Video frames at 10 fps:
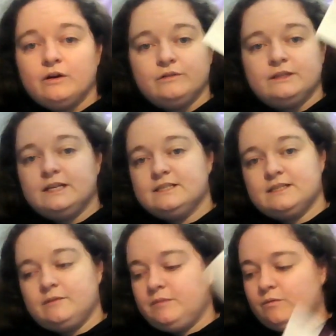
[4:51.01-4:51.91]
code that they
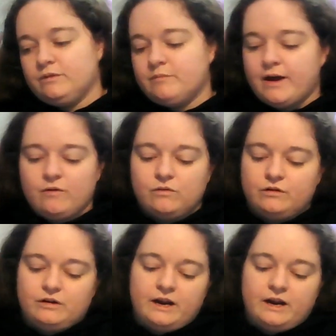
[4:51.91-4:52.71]
sent me with my order,